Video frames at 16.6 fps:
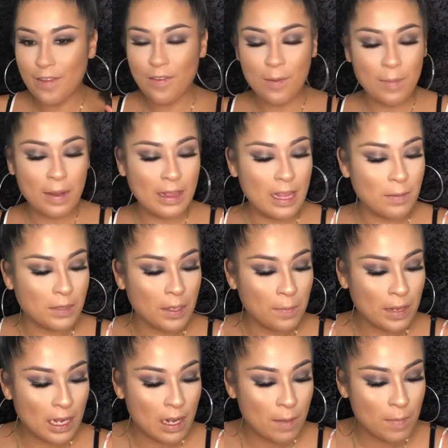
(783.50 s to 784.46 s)
for my lips,
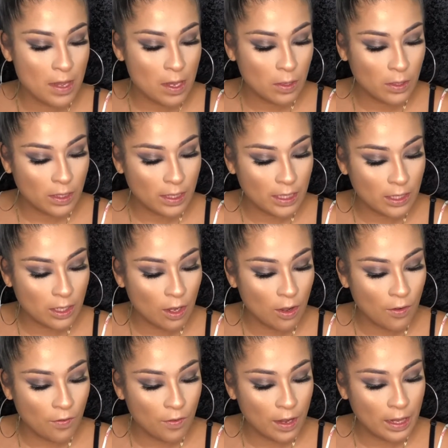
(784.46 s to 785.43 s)
I'm gonna be using this
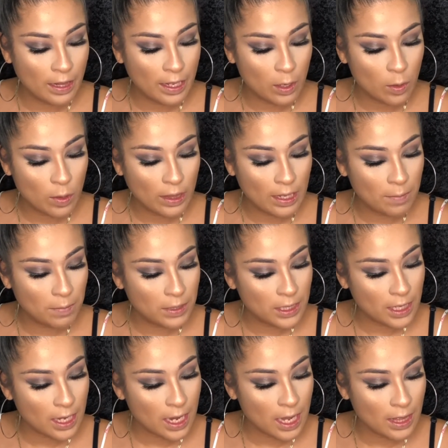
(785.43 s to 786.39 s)
Ultra liquid
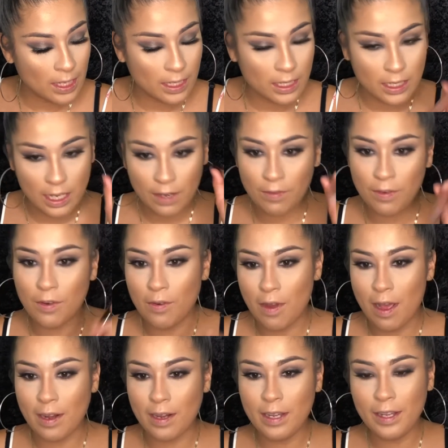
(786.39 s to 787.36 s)
lipstick in the shade
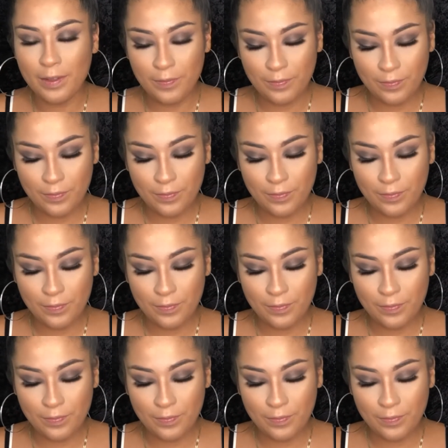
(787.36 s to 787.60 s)
Verona.